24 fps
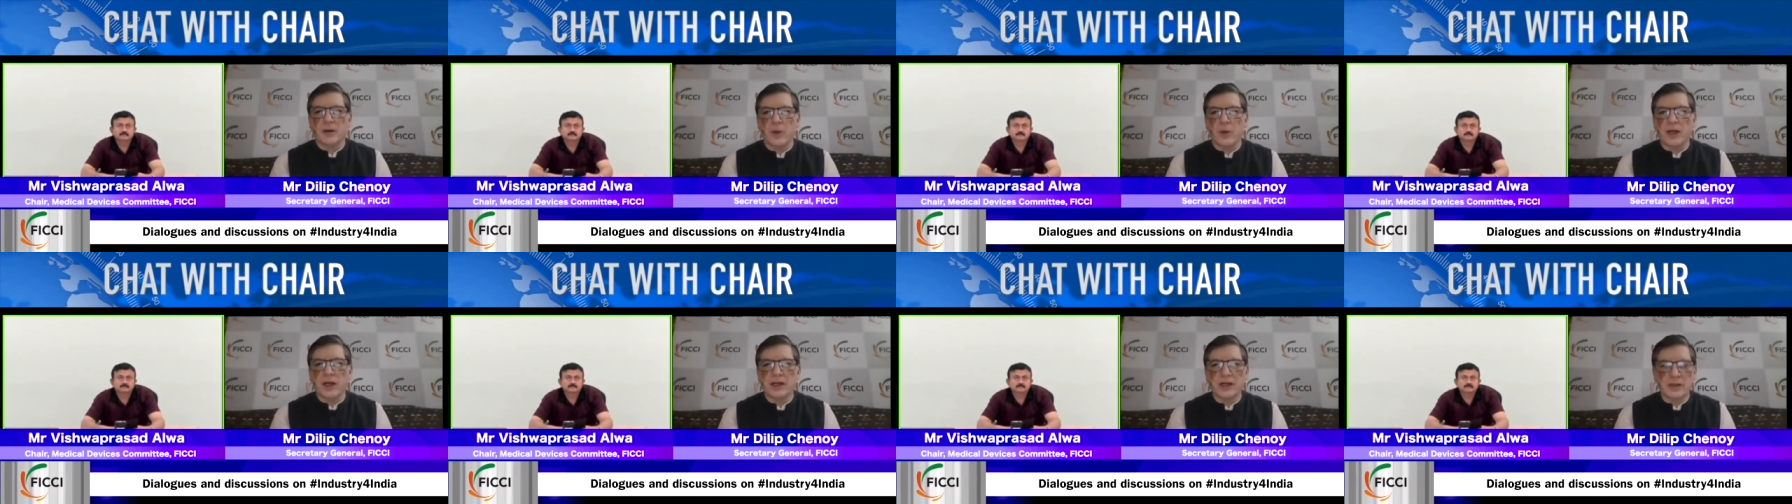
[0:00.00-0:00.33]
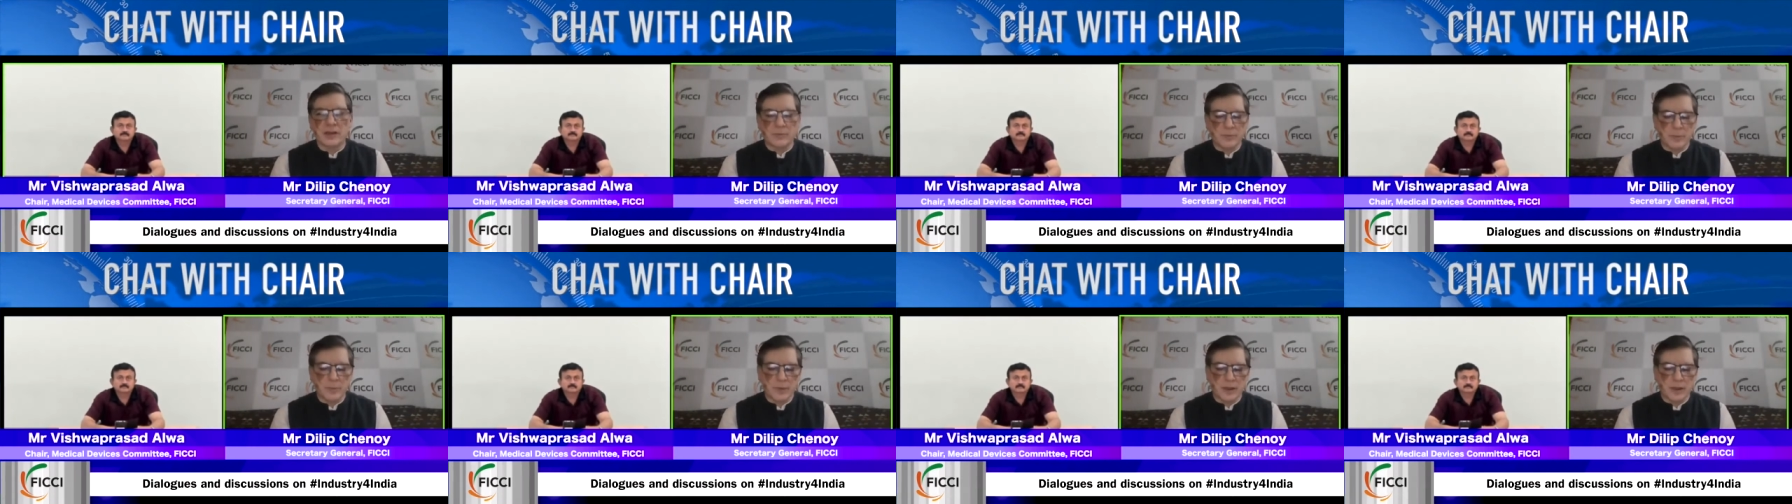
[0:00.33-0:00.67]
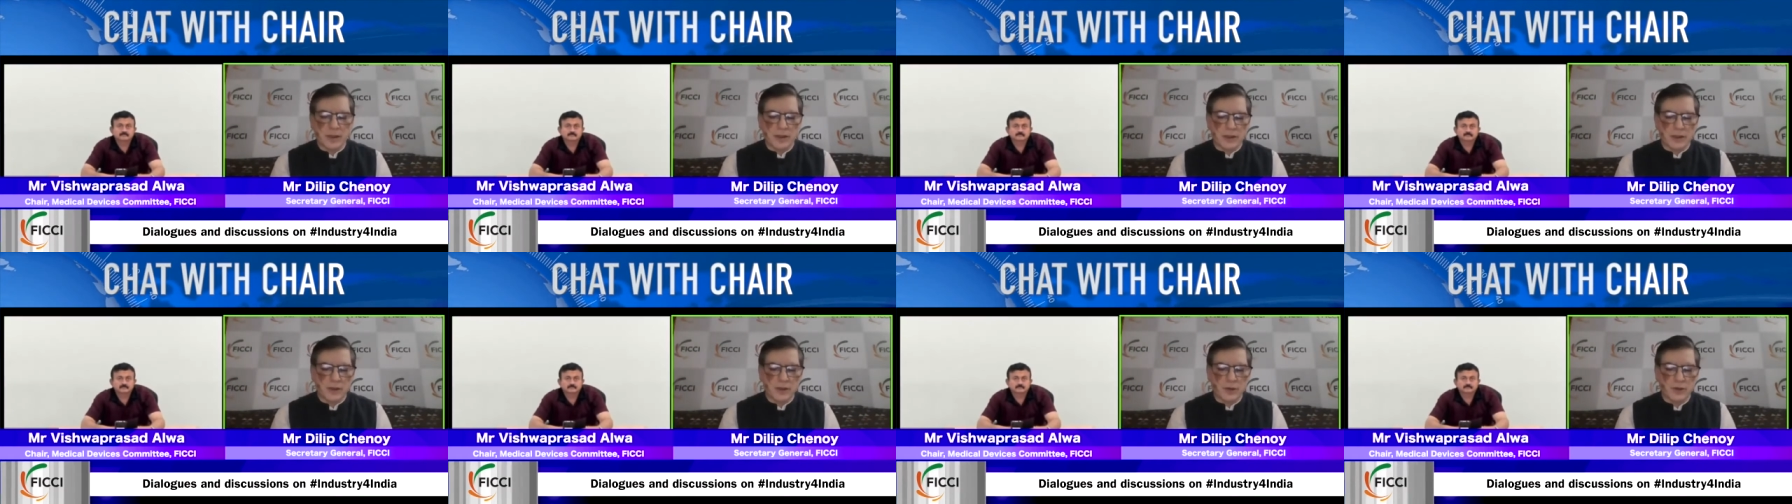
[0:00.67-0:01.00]
Welcome
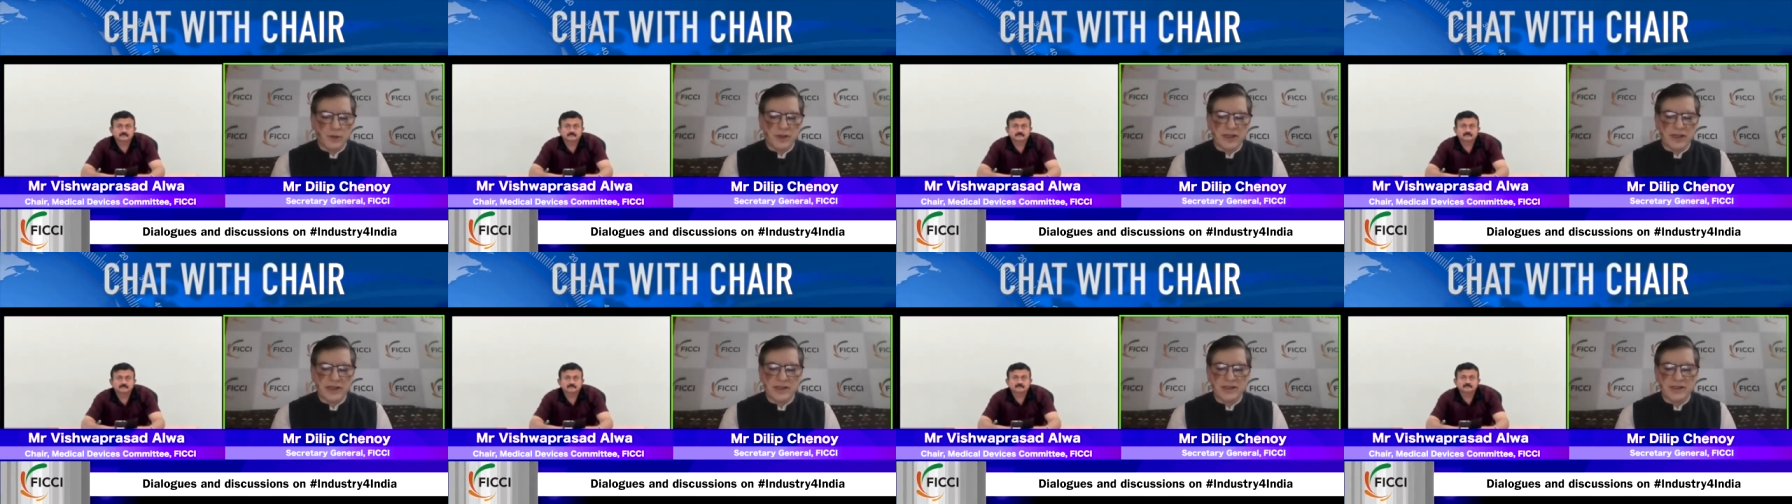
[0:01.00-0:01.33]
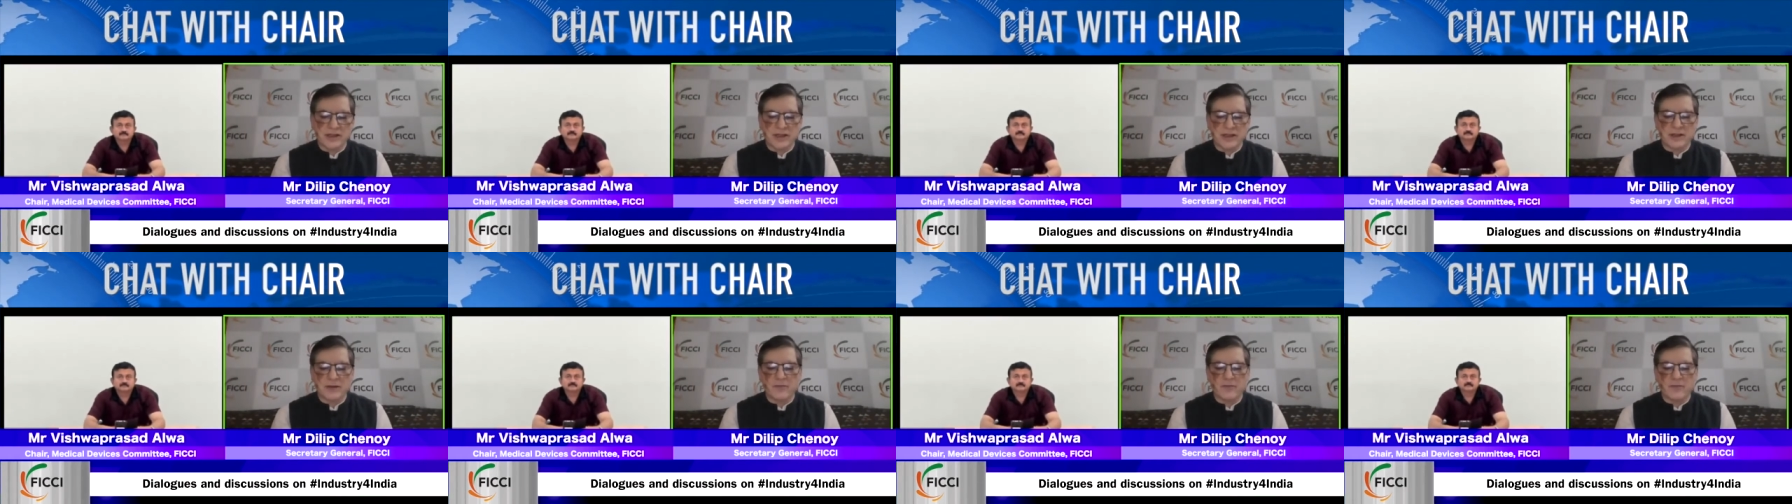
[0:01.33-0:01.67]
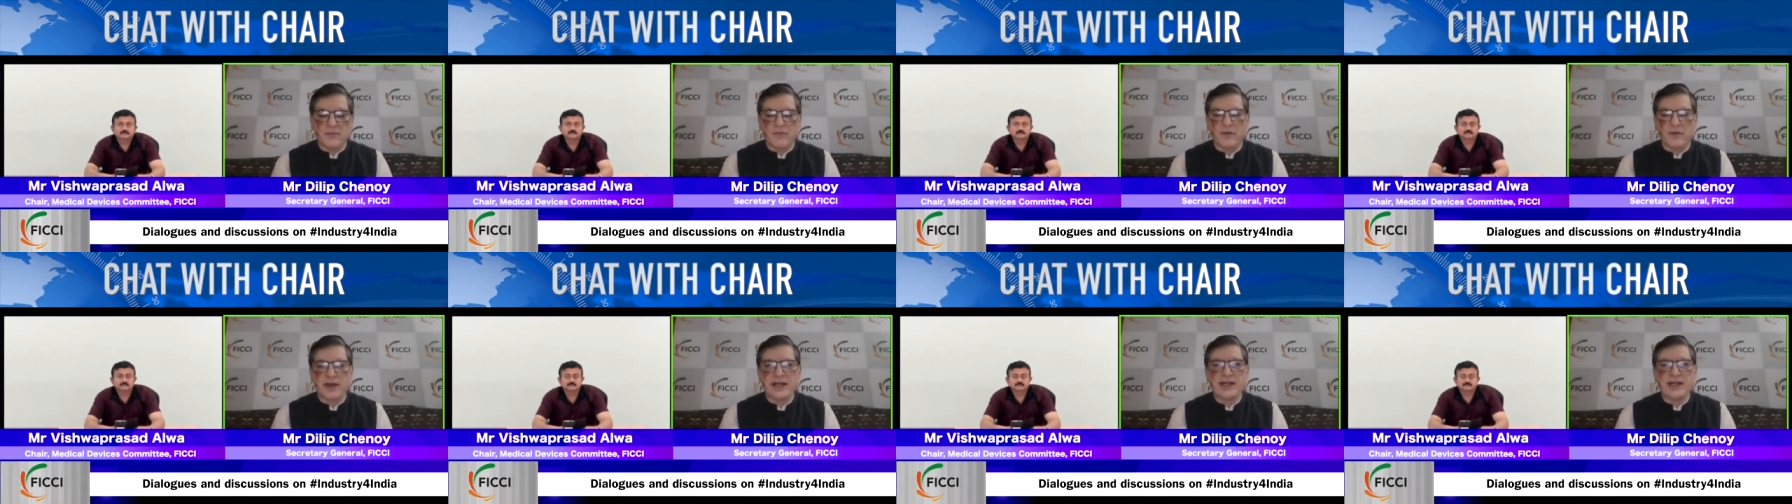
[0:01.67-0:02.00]
uh, to this uh,
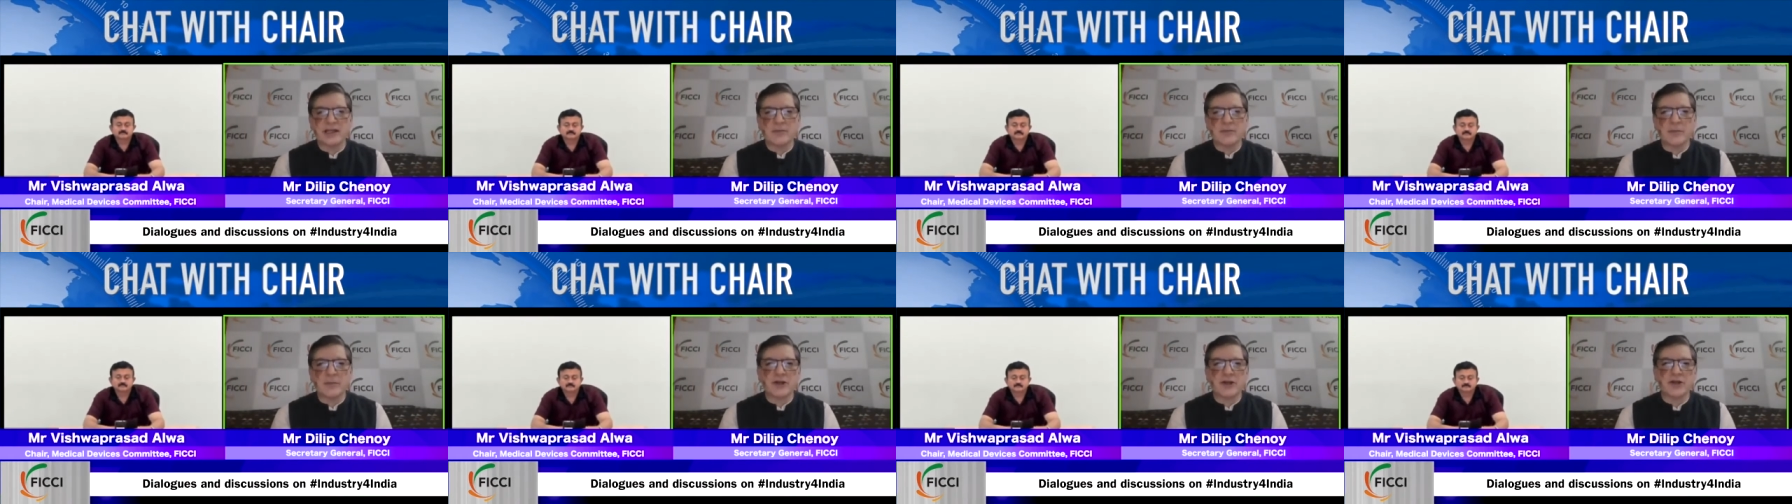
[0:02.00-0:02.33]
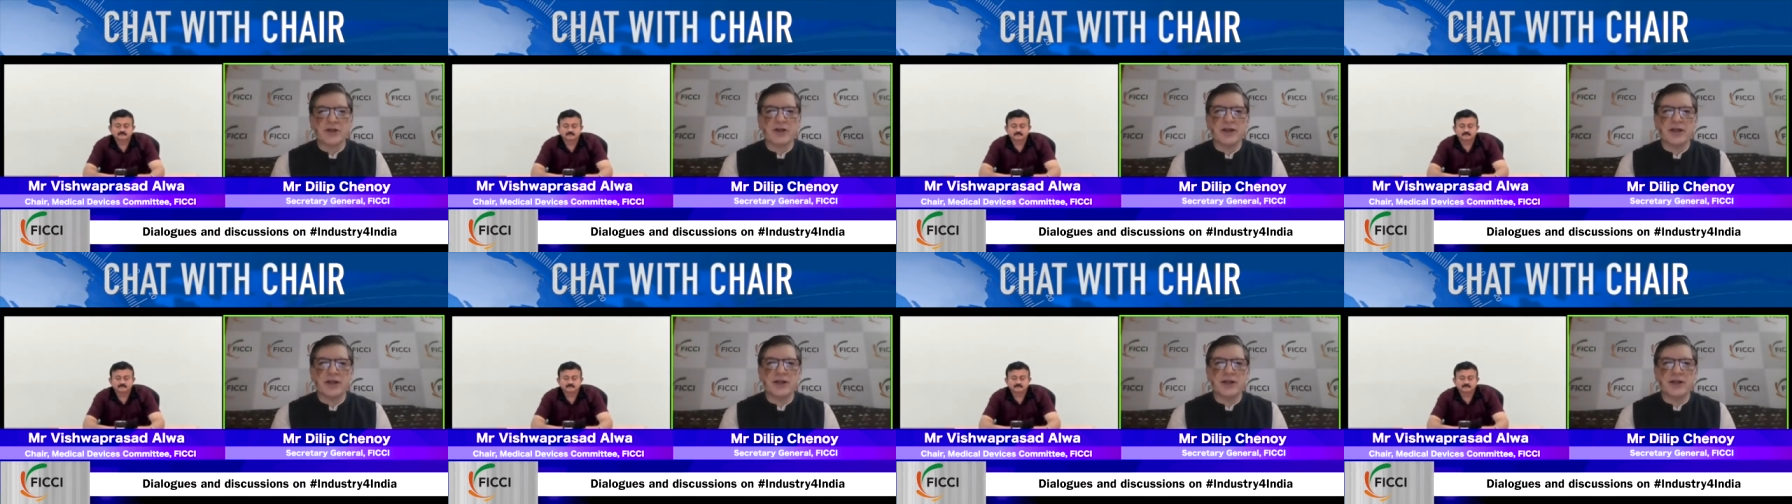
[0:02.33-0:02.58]
very special